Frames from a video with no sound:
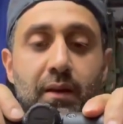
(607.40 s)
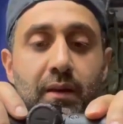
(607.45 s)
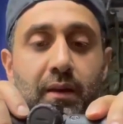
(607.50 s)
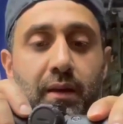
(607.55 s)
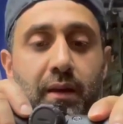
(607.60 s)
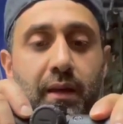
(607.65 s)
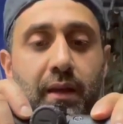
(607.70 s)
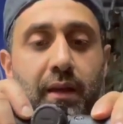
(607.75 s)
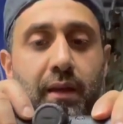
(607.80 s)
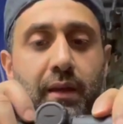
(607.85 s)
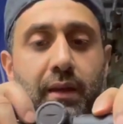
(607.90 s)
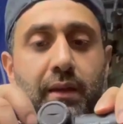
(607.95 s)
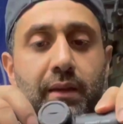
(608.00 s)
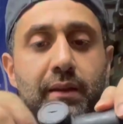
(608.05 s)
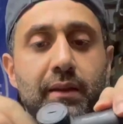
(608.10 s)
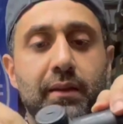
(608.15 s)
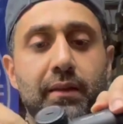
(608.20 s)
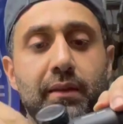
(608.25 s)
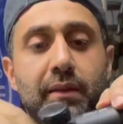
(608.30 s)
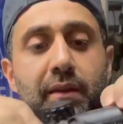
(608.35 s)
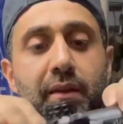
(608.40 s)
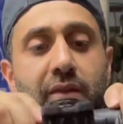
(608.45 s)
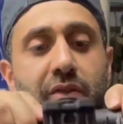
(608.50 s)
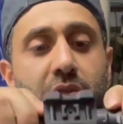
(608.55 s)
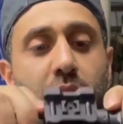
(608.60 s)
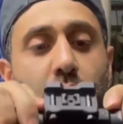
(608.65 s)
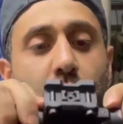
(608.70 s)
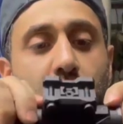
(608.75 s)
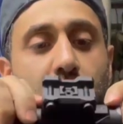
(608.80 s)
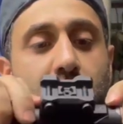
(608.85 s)
And
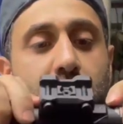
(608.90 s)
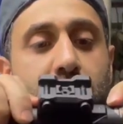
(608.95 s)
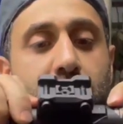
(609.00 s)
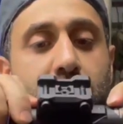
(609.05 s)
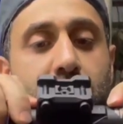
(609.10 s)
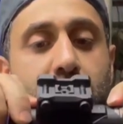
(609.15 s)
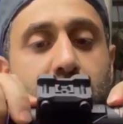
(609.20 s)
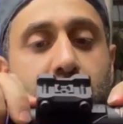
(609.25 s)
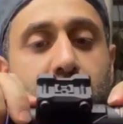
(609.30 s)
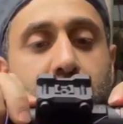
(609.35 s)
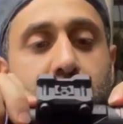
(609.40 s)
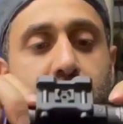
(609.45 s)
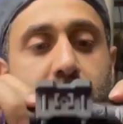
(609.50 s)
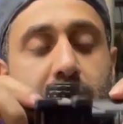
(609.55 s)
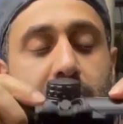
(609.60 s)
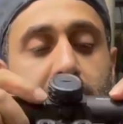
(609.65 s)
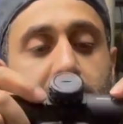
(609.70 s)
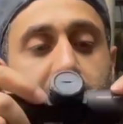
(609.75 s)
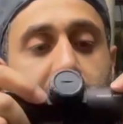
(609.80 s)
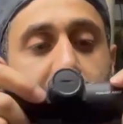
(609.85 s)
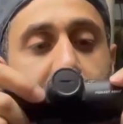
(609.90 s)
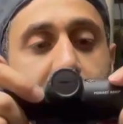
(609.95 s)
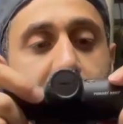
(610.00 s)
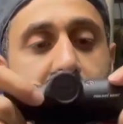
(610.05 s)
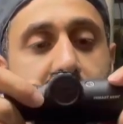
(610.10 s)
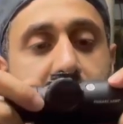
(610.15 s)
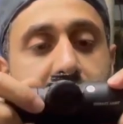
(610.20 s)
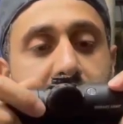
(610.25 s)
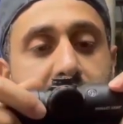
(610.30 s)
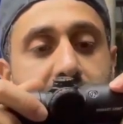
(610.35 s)
this one
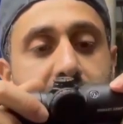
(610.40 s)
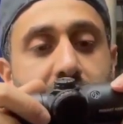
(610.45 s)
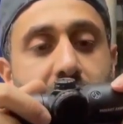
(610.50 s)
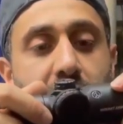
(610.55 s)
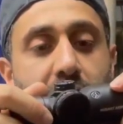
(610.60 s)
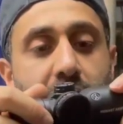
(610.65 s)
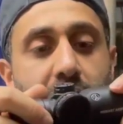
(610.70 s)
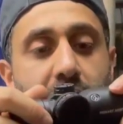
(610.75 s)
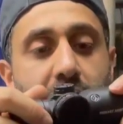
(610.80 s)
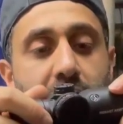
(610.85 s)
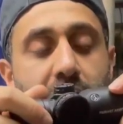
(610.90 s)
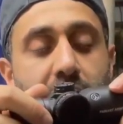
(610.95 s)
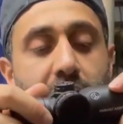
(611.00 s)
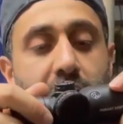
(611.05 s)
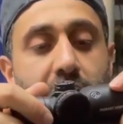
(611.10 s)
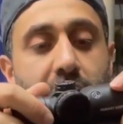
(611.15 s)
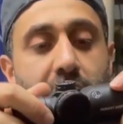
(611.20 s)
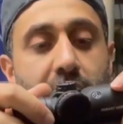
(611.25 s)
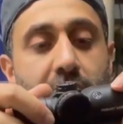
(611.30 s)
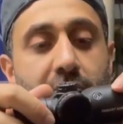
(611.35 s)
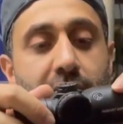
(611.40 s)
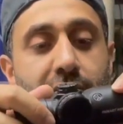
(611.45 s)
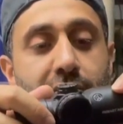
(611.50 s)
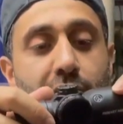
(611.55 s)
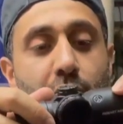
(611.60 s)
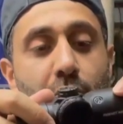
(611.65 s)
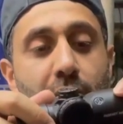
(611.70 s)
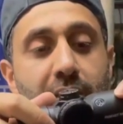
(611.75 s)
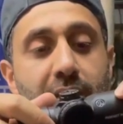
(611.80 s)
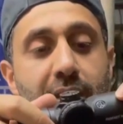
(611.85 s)
is
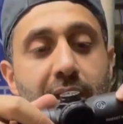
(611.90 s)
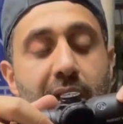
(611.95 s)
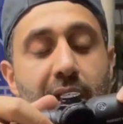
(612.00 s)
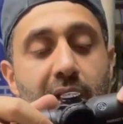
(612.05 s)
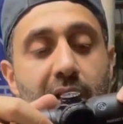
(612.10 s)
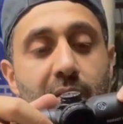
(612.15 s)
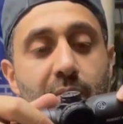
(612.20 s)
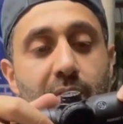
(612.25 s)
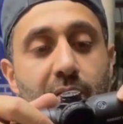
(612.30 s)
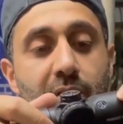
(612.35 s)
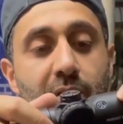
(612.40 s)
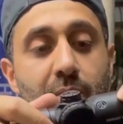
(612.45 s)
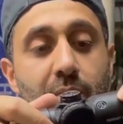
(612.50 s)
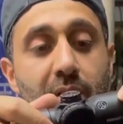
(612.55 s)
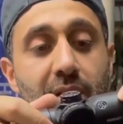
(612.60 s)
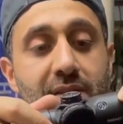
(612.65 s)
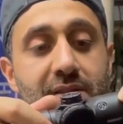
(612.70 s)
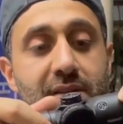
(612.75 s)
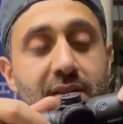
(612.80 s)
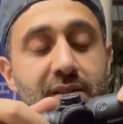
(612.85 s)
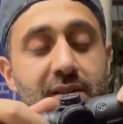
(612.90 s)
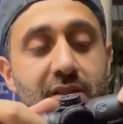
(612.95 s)
for the caliber ballistics,